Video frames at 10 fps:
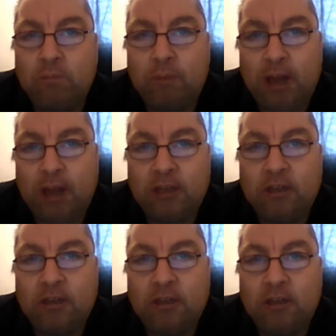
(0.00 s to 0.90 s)
my
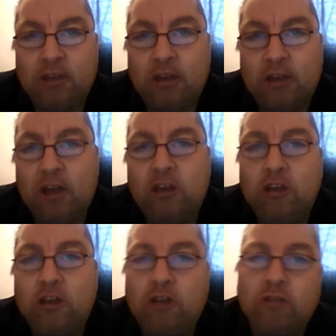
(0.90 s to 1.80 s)
bladder,
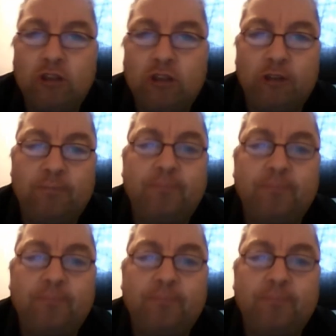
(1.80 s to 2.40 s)
and ureter.